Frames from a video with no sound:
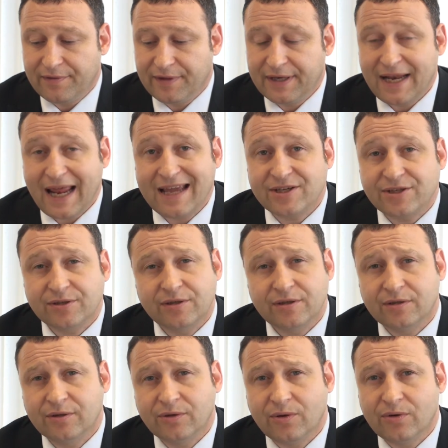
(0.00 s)
the
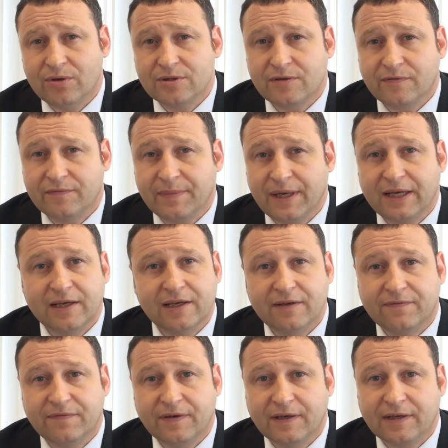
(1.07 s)
national laws of many
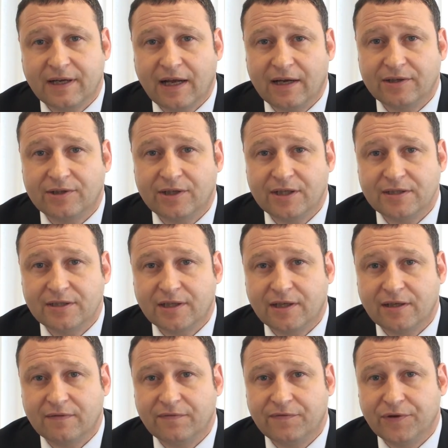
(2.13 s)
different countries are
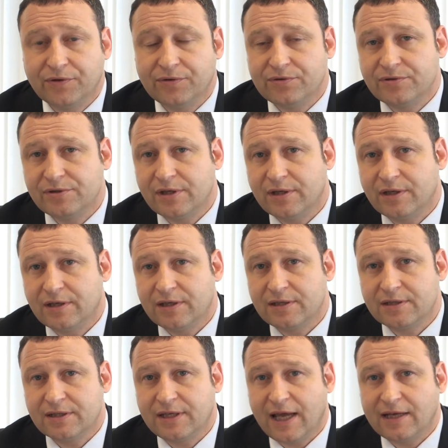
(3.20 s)
confused and in a
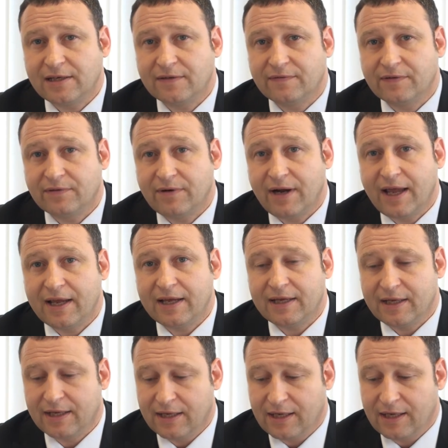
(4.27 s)
state of array,